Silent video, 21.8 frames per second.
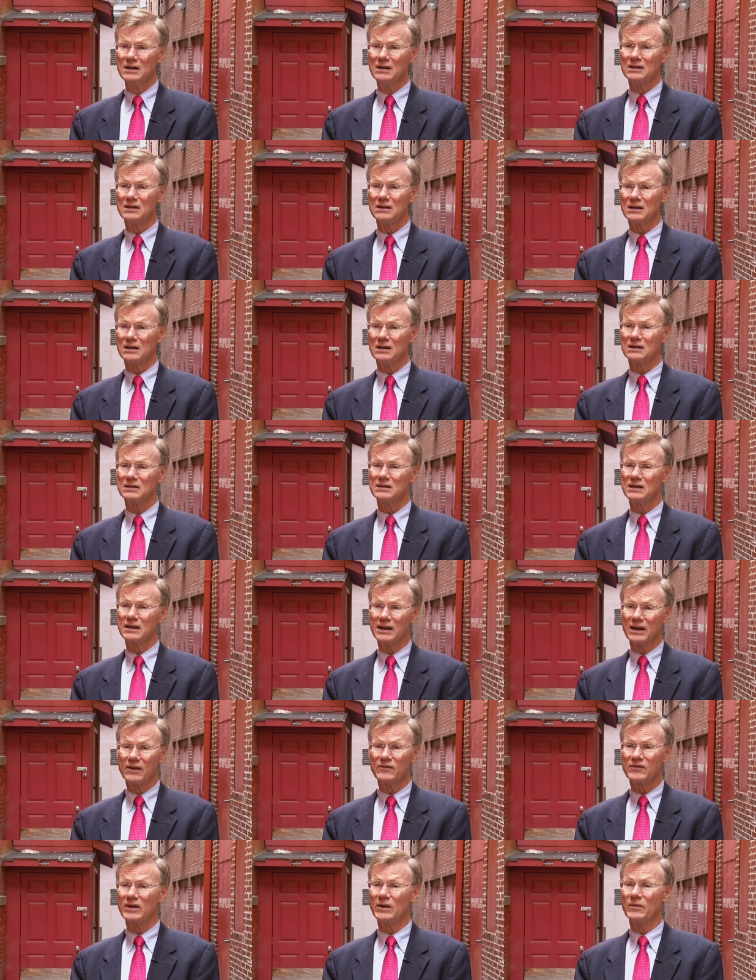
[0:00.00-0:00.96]
to
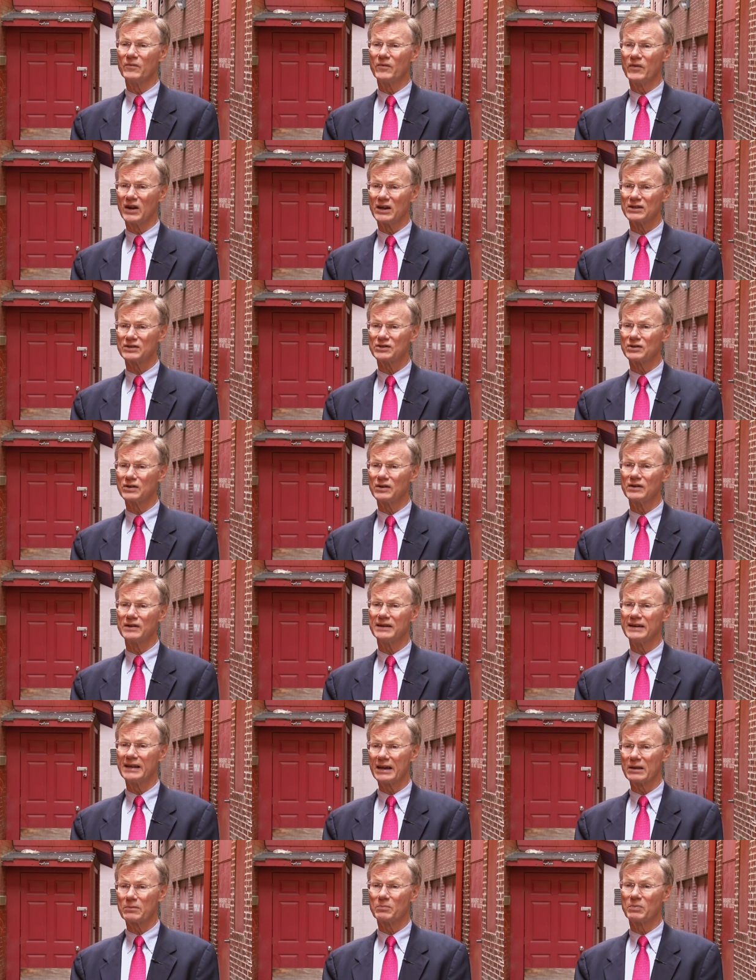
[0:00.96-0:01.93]
give Tim Foster the
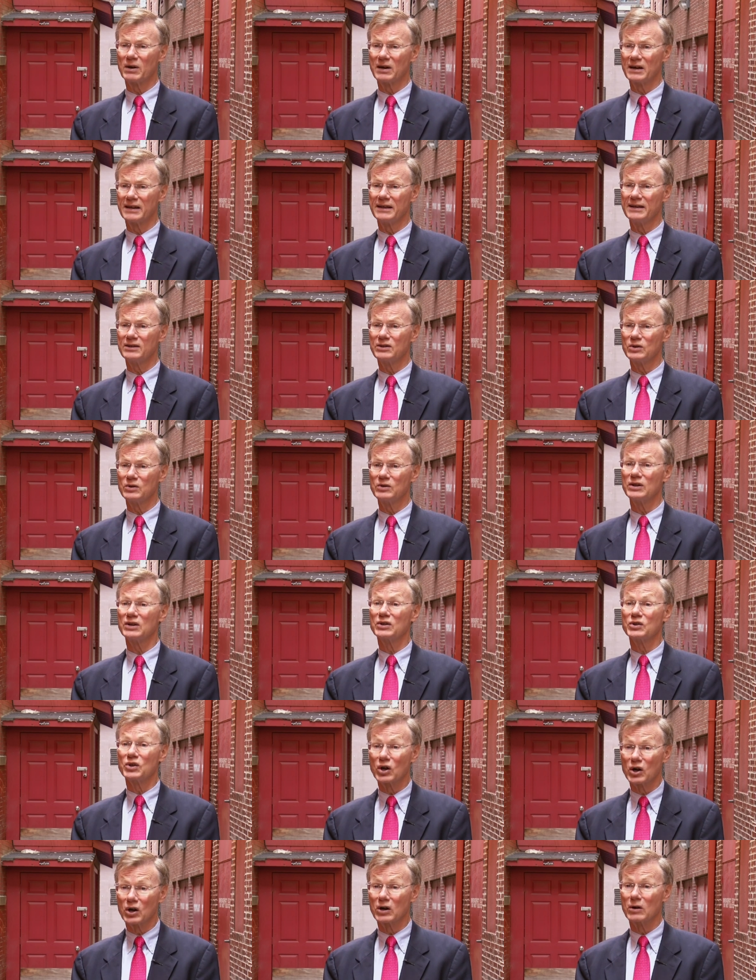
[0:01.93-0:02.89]
death penalty to
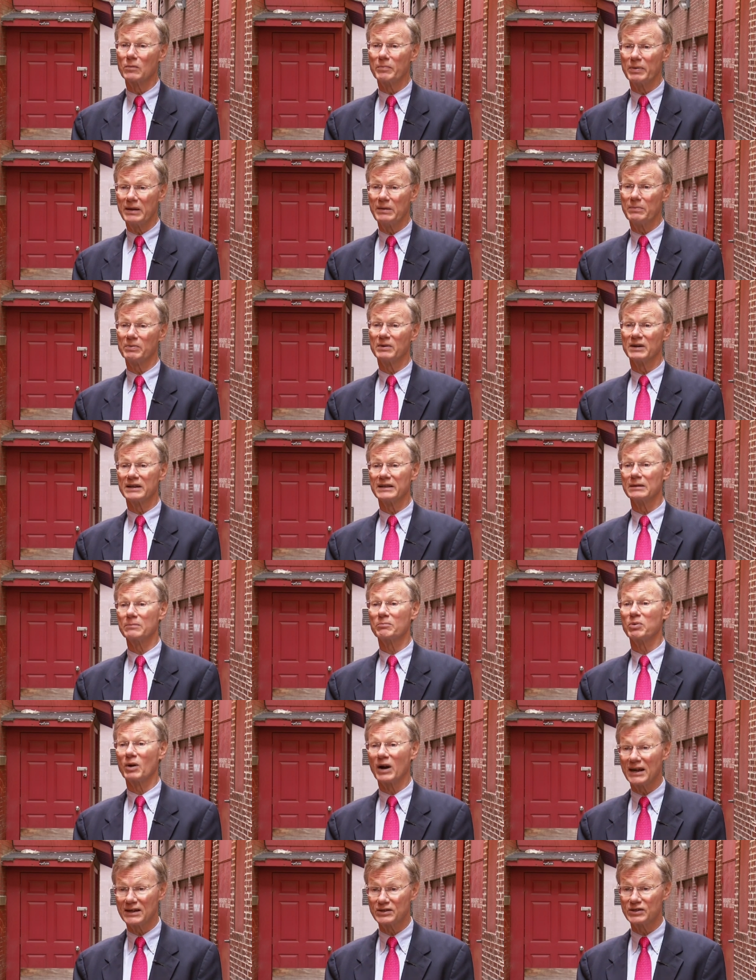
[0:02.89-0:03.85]
deter people in the
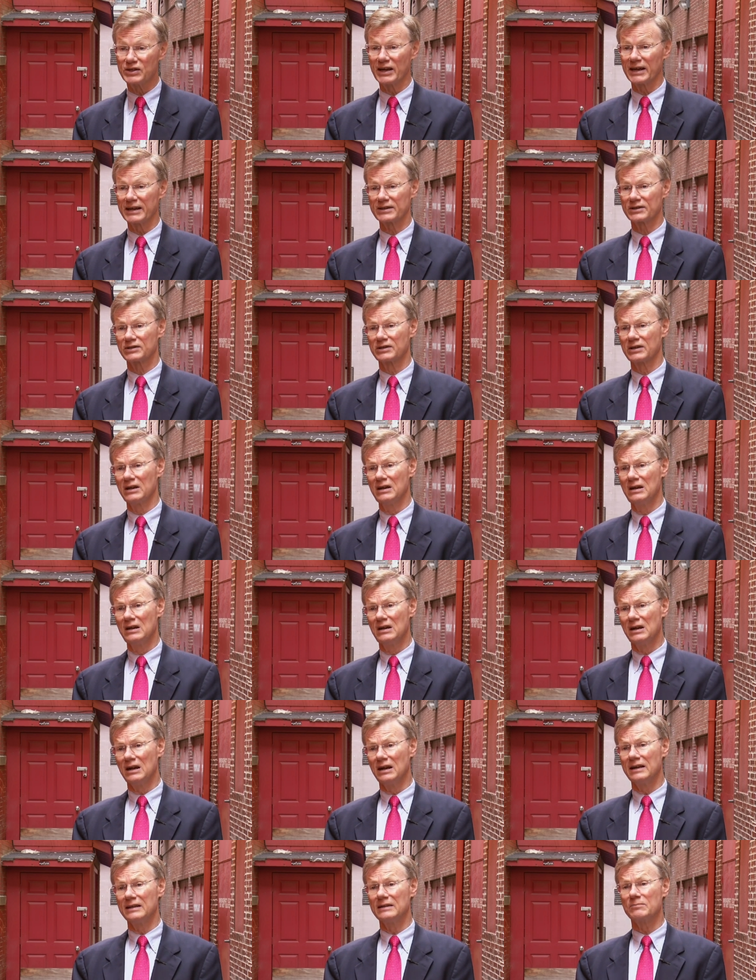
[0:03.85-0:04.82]
projects.
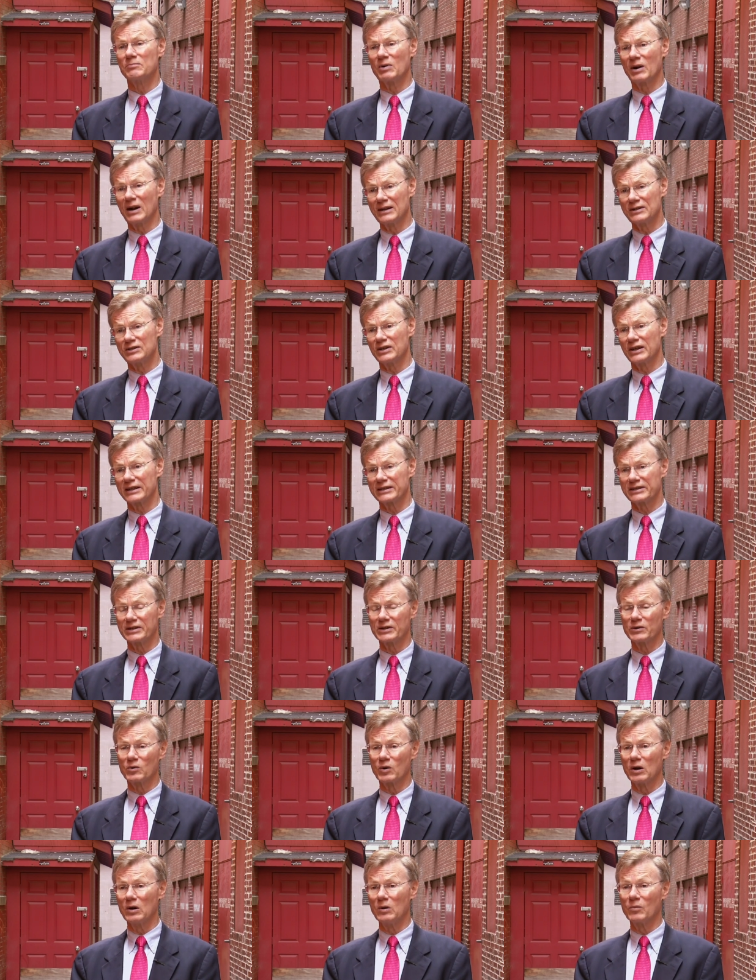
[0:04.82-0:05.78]
And the projects in
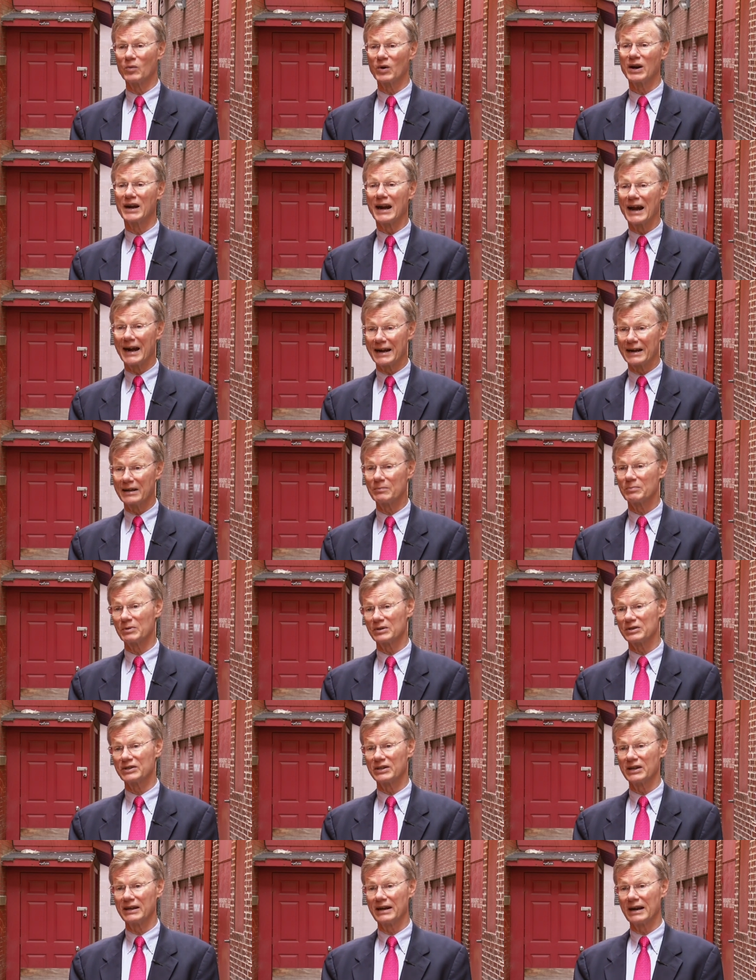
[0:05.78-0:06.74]
Rome were 90%